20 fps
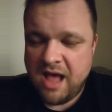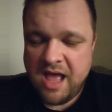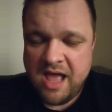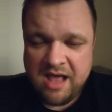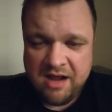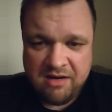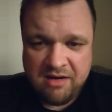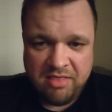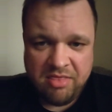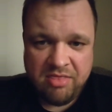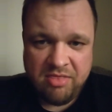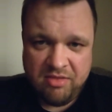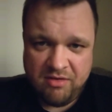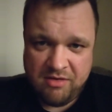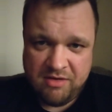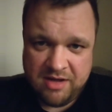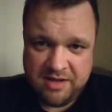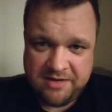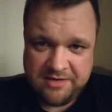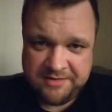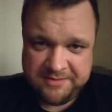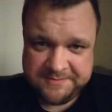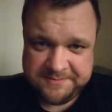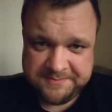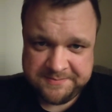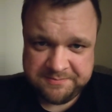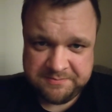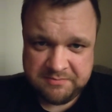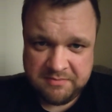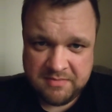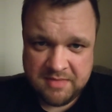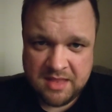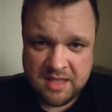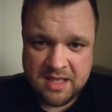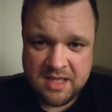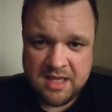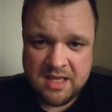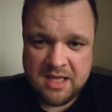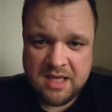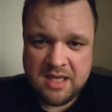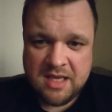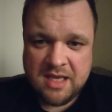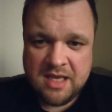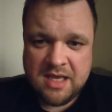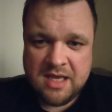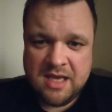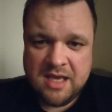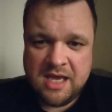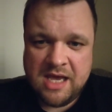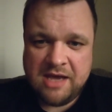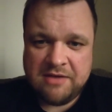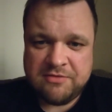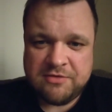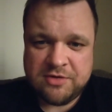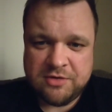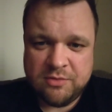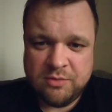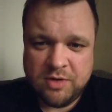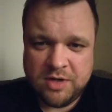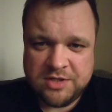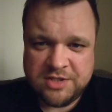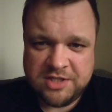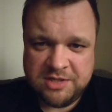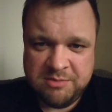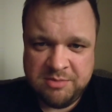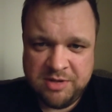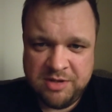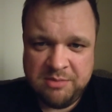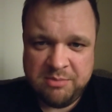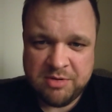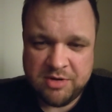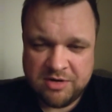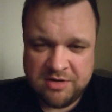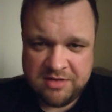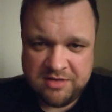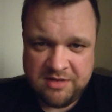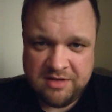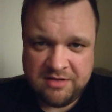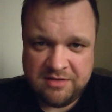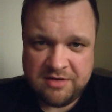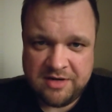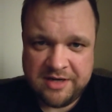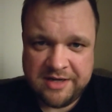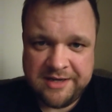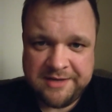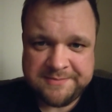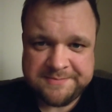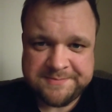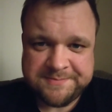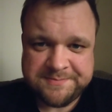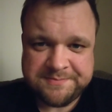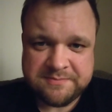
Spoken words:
had a thought after watching Billy Burke the other night.